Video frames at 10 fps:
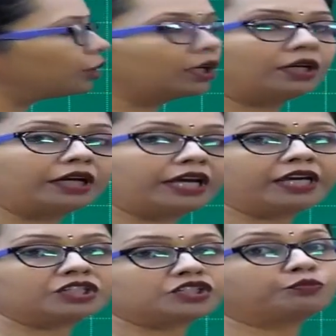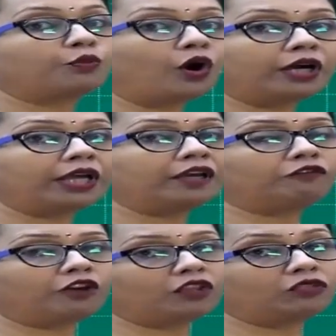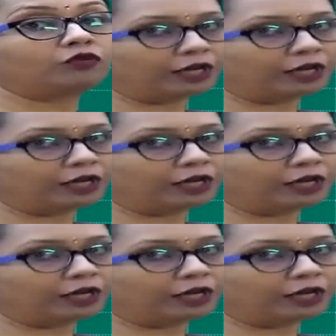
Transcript: sugar is bonding with